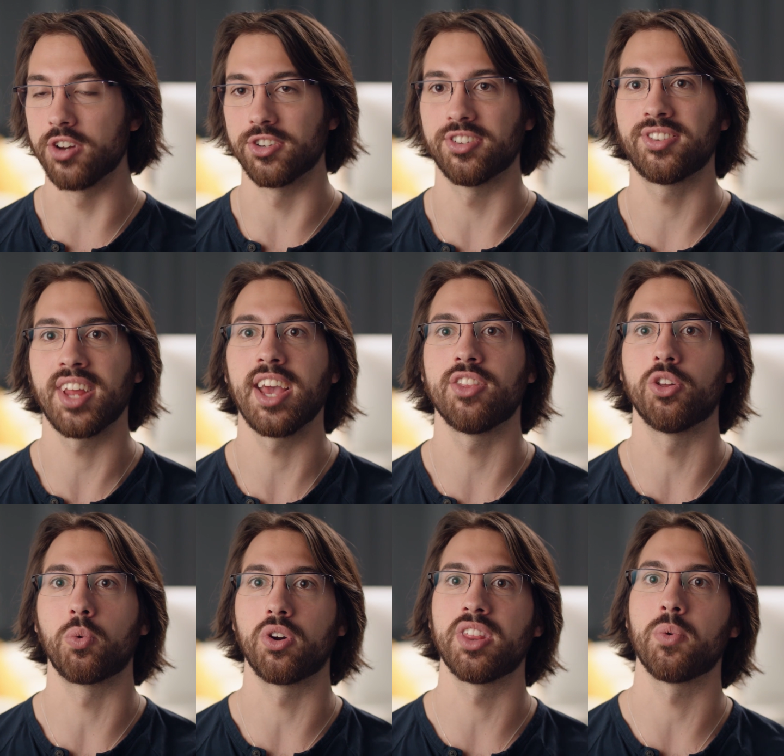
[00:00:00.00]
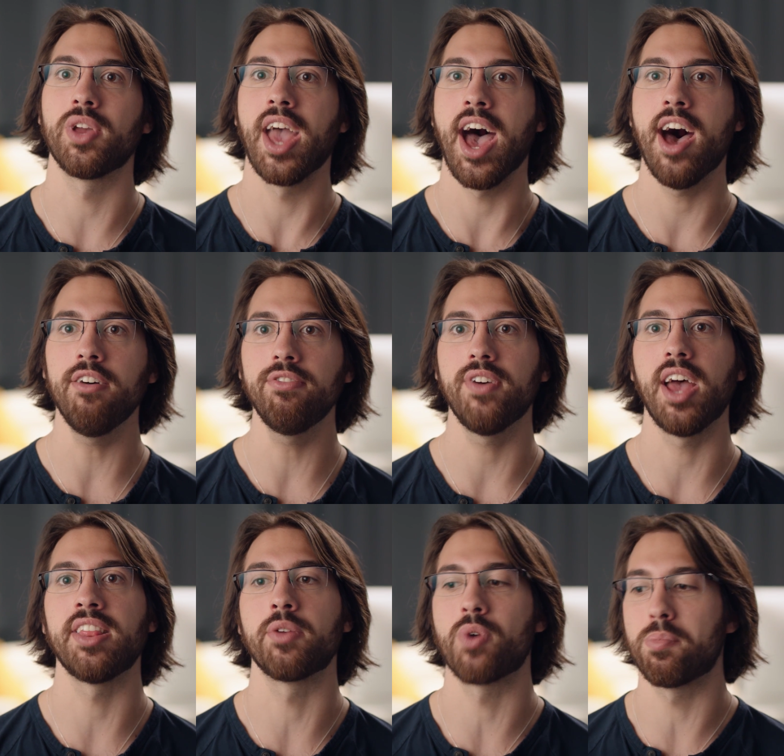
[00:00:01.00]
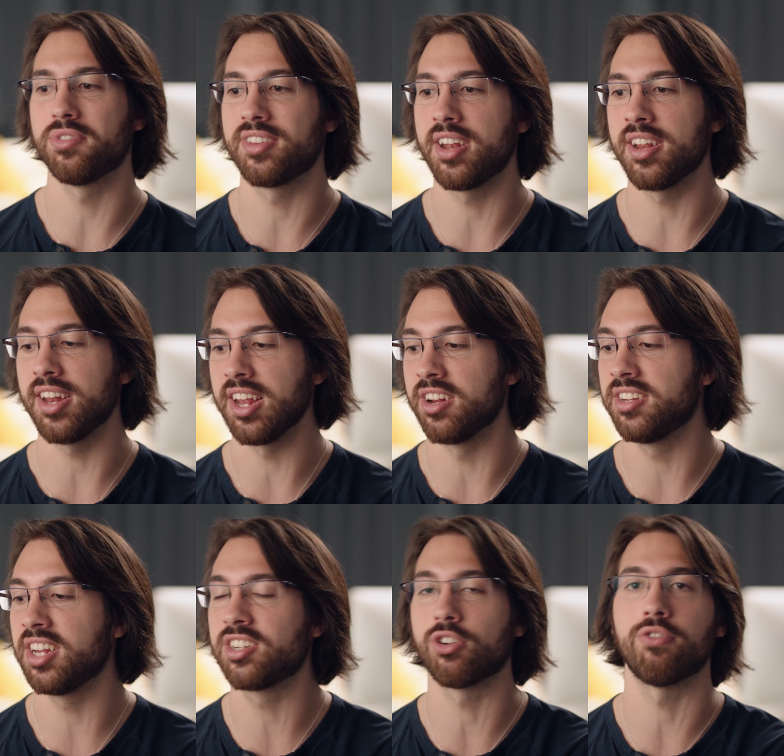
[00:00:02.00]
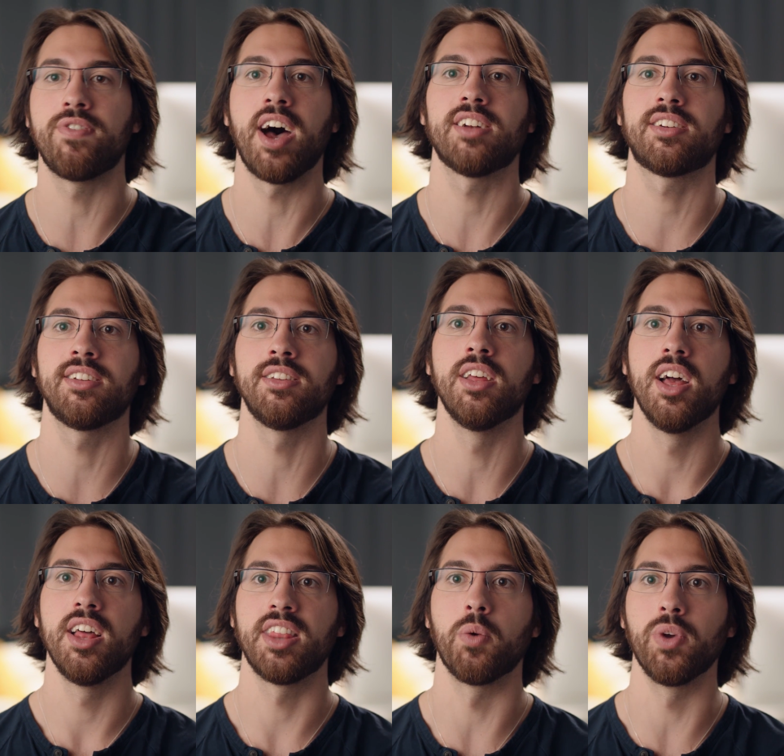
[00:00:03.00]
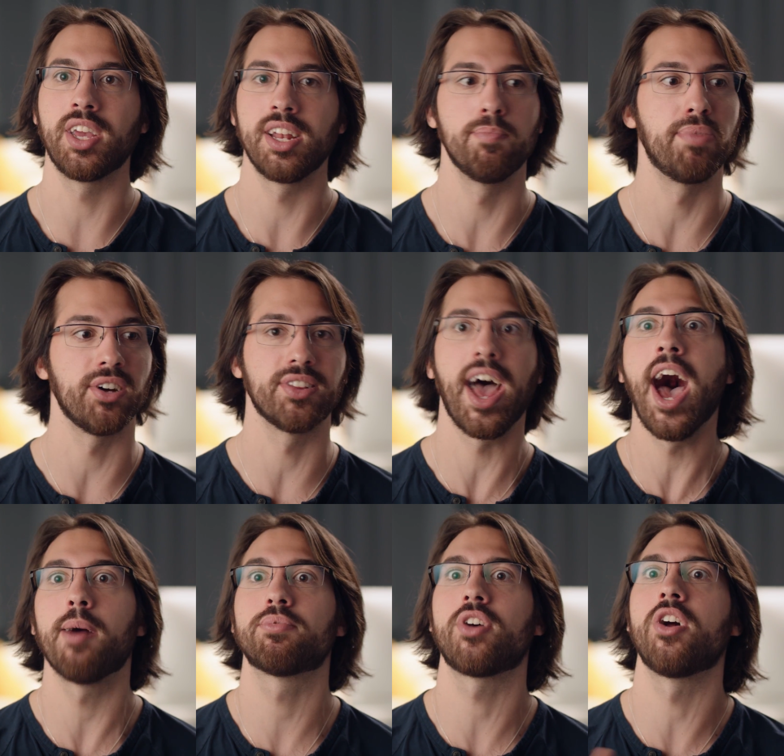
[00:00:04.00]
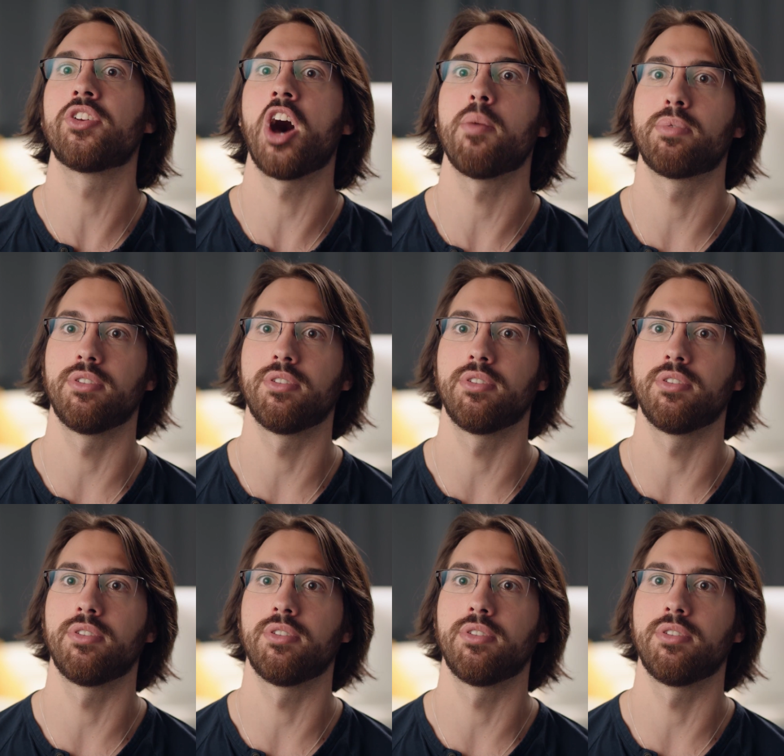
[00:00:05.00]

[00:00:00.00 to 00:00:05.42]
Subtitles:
understand the world that we have and then represent it in a digital fashion that we can build apps on top